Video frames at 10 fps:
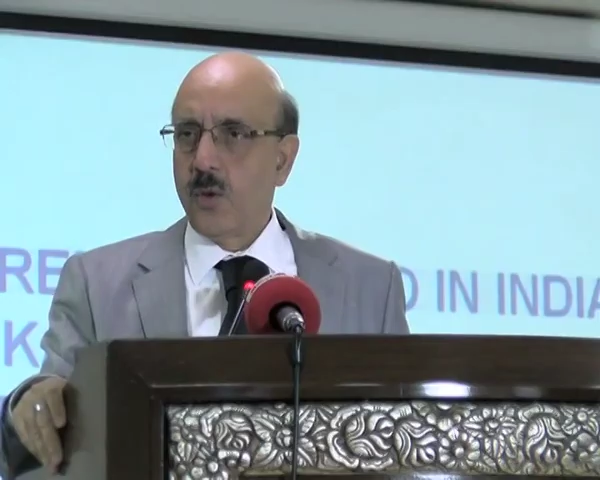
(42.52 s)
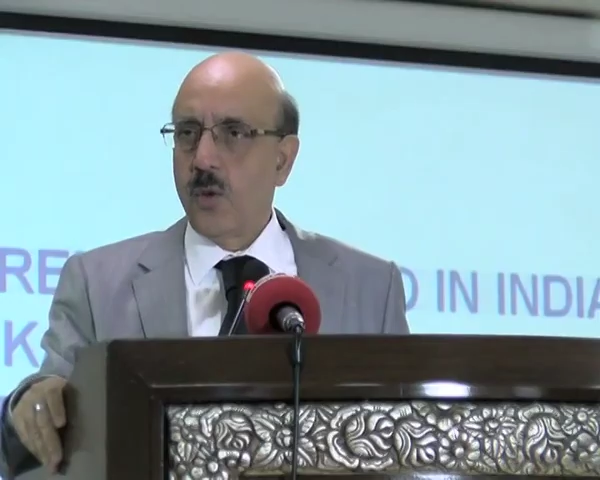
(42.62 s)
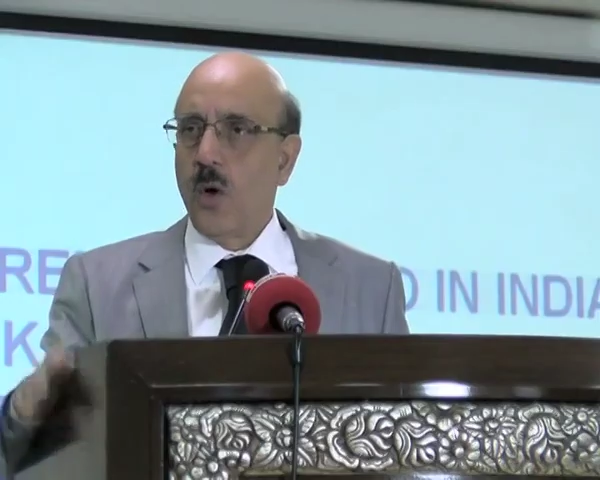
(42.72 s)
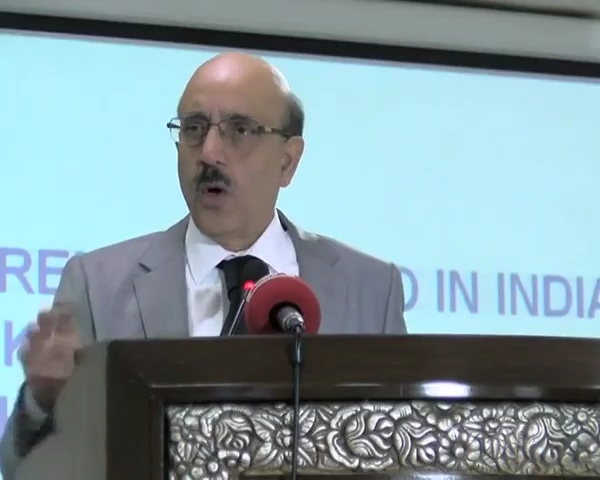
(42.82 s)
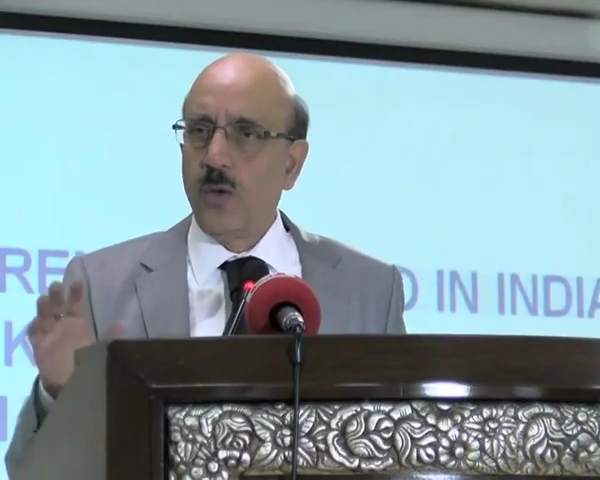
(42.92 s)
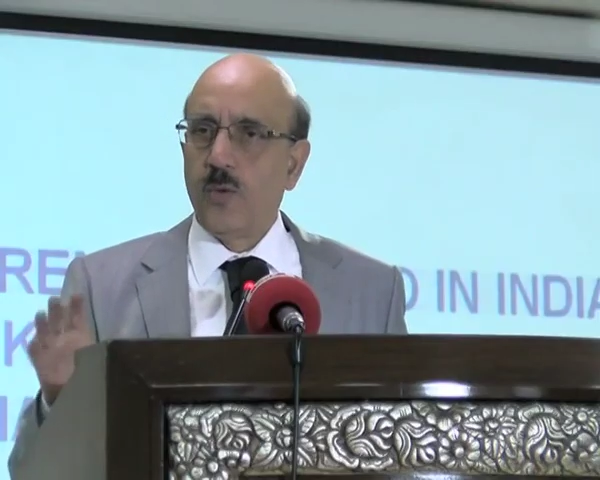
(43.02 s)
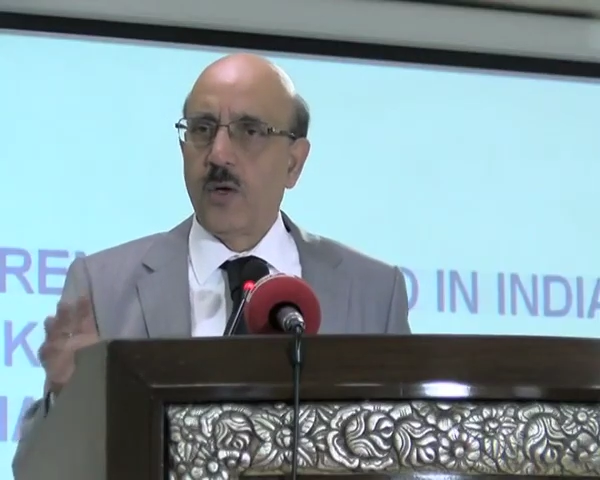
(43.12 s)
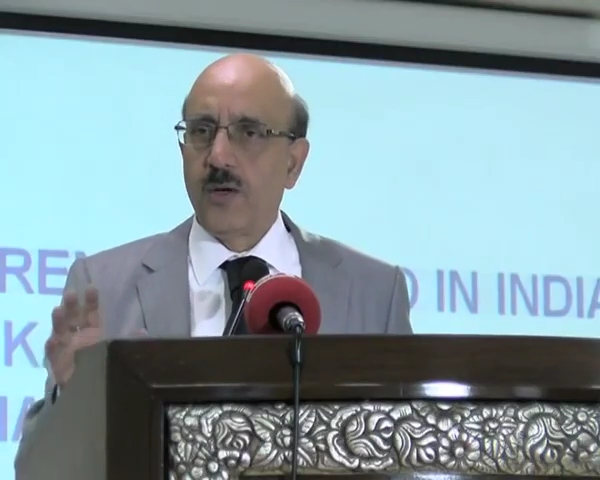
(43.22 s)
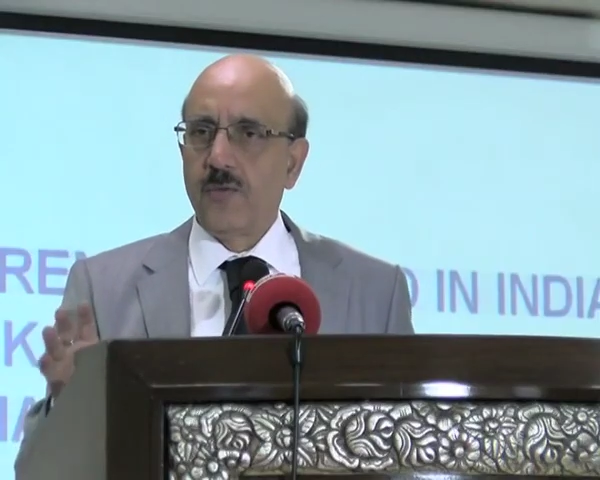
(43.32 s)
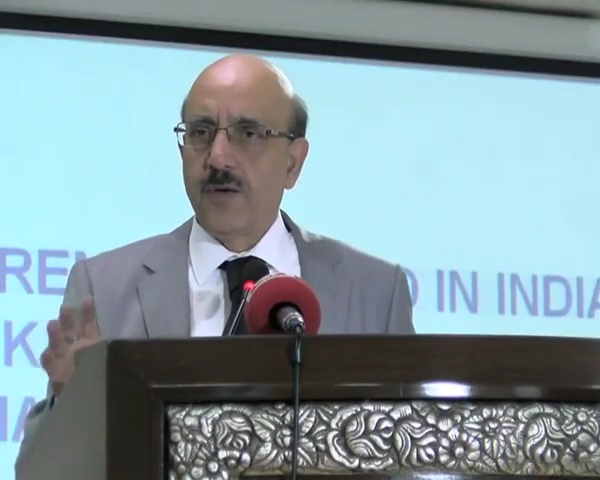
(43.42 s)
all
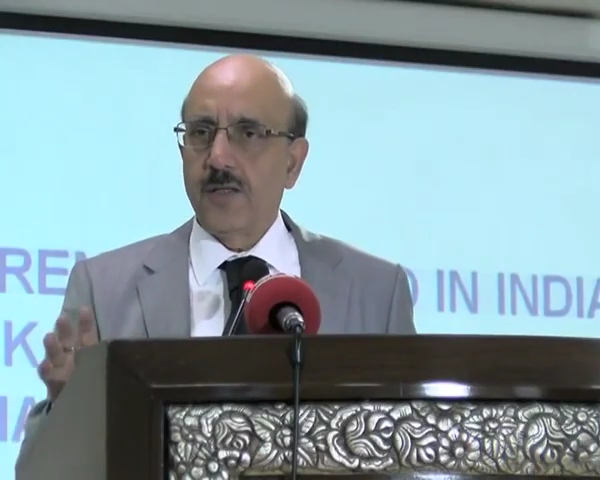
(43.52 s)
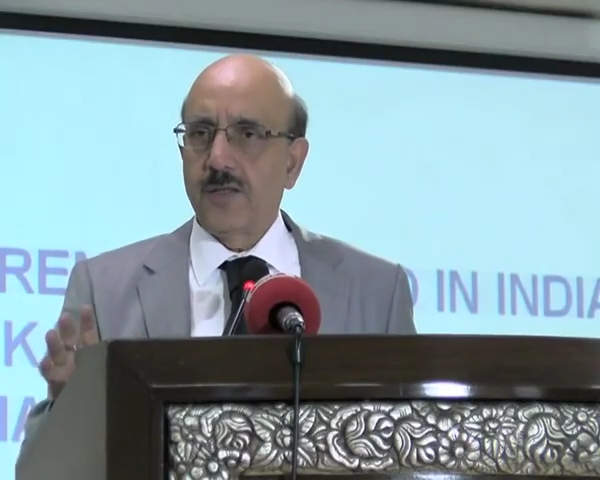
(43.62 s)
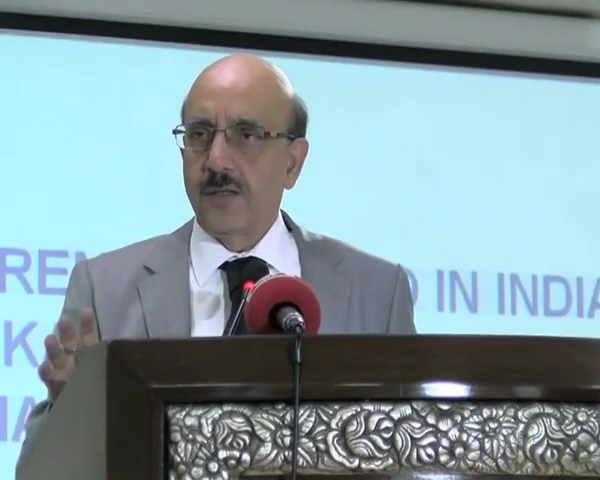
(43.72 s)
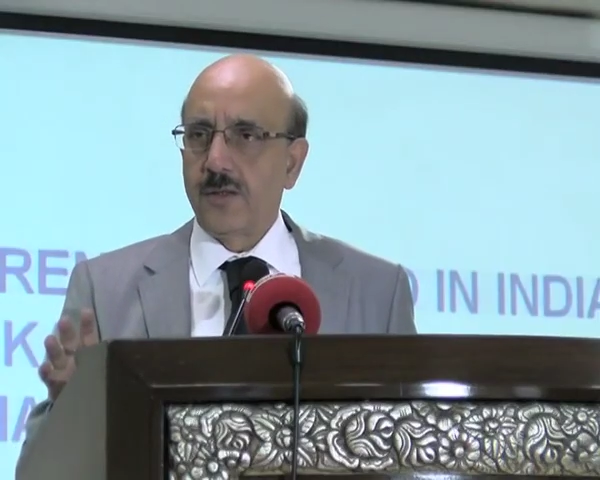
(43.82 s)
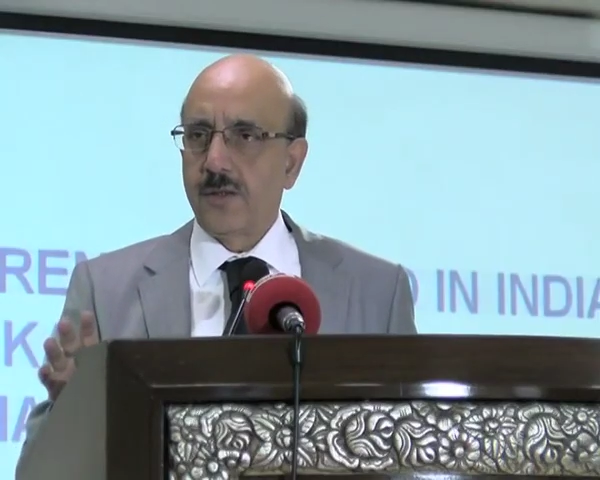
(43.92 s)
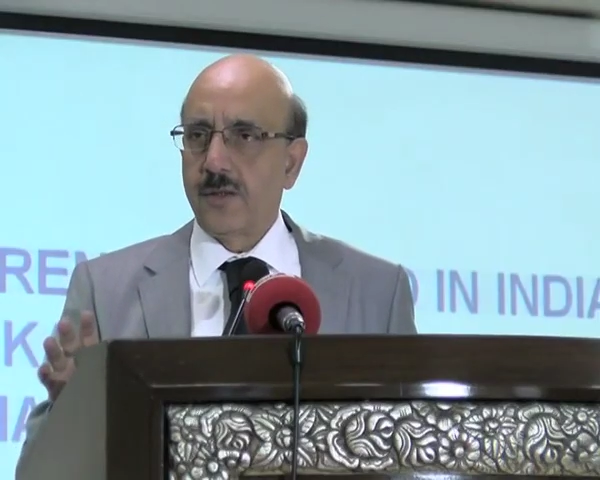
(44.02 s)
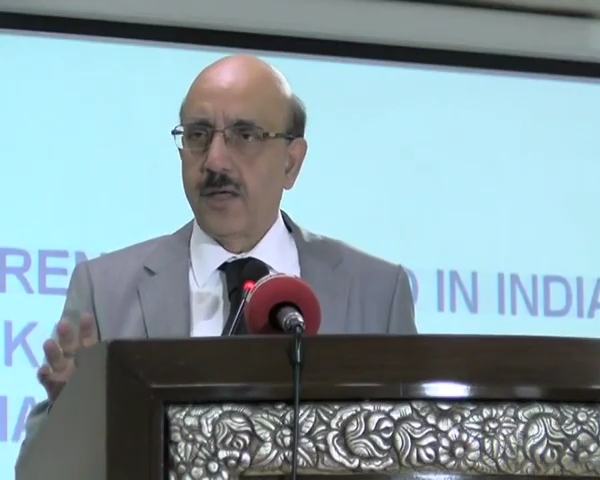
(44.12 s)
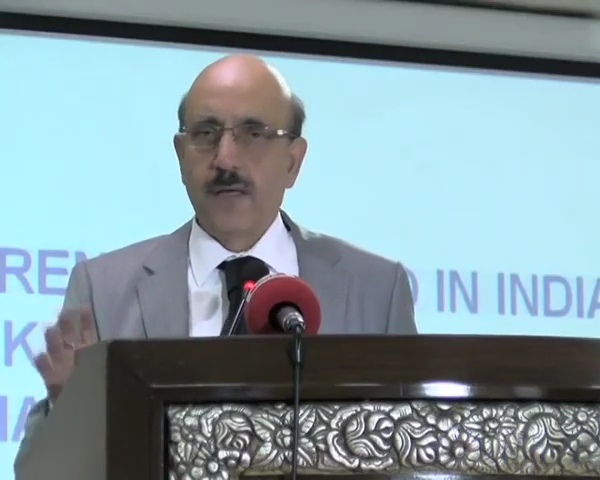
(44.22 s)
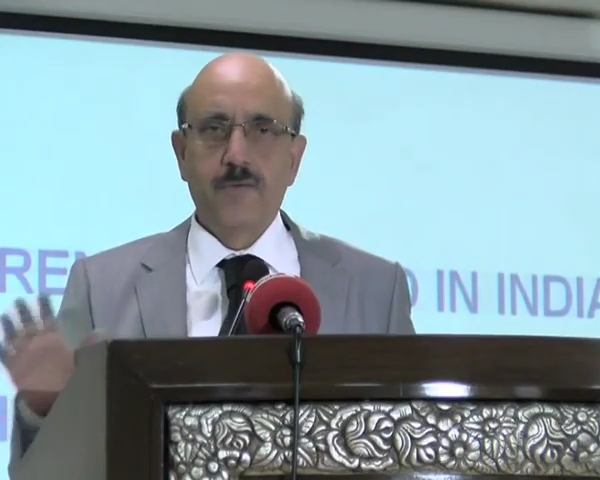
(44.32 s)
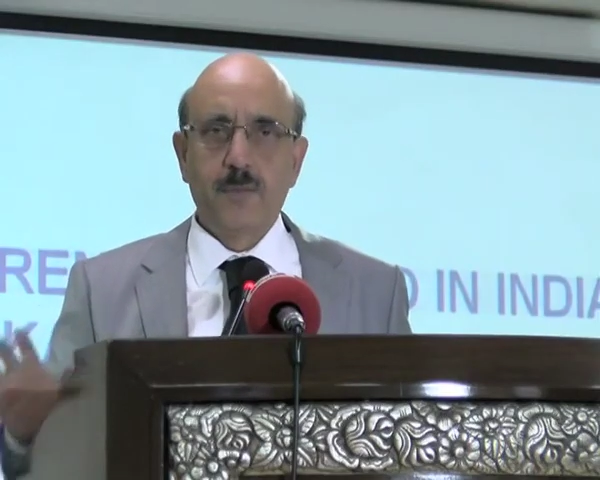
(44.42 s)
warring factions
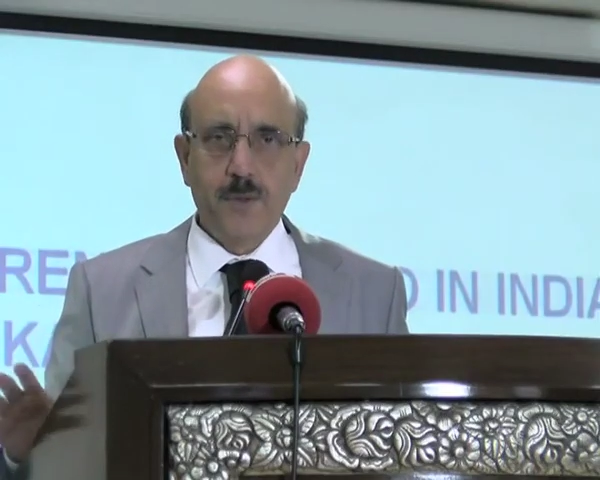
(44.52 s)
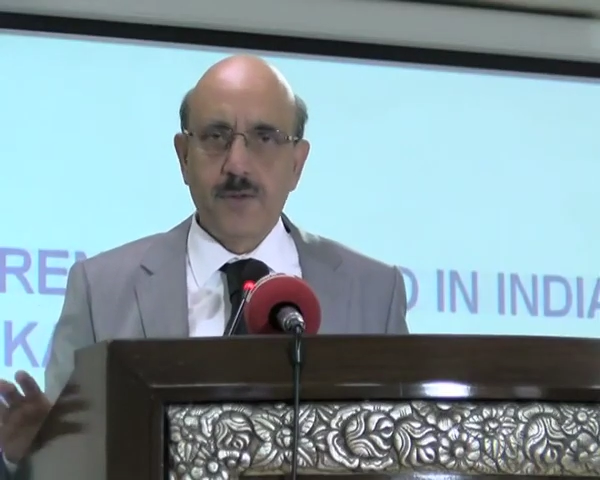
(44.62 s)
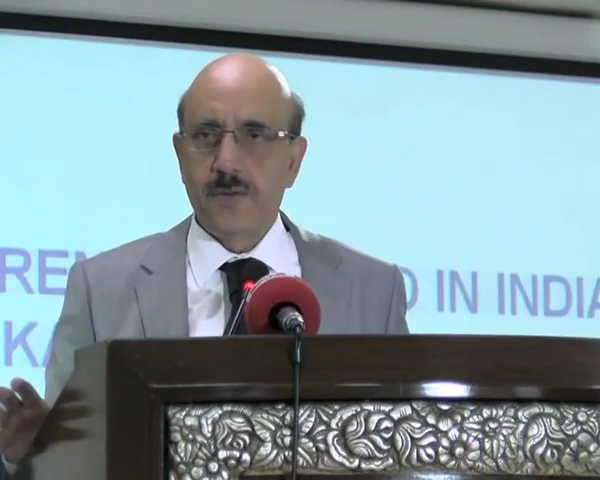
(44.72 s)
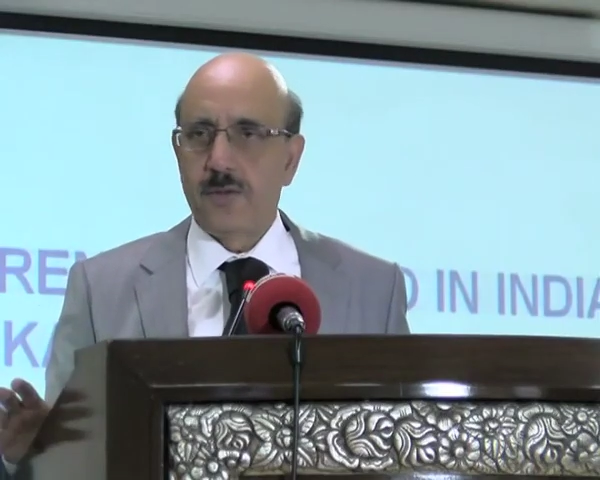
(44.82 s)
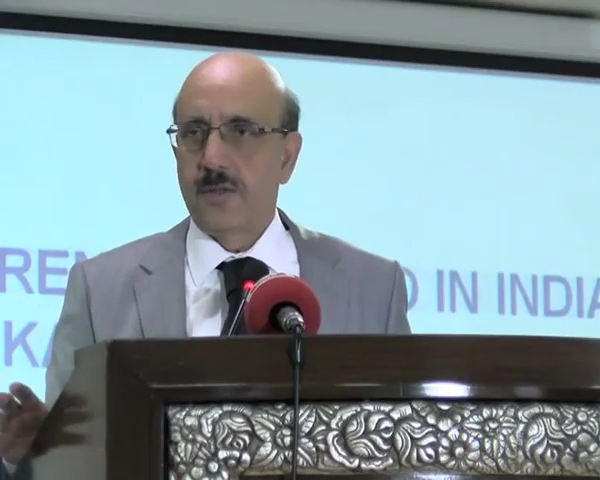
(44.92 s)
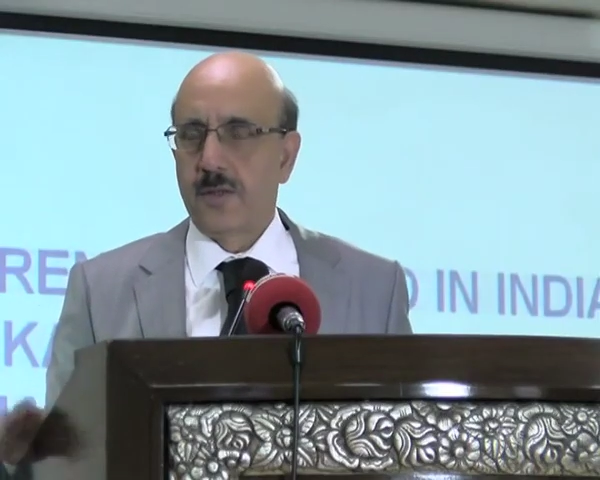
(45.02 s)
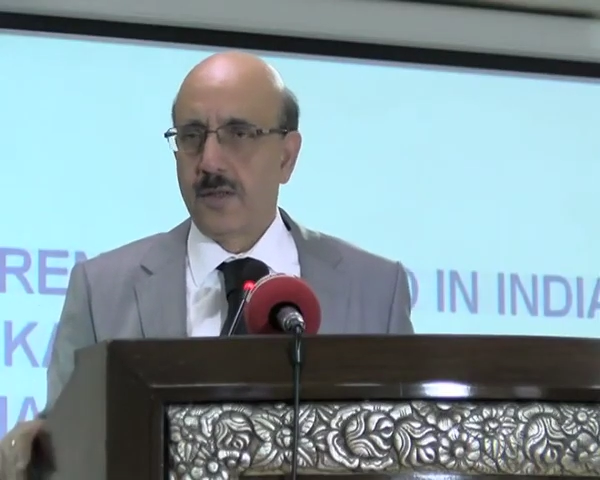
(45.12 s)
had weapons.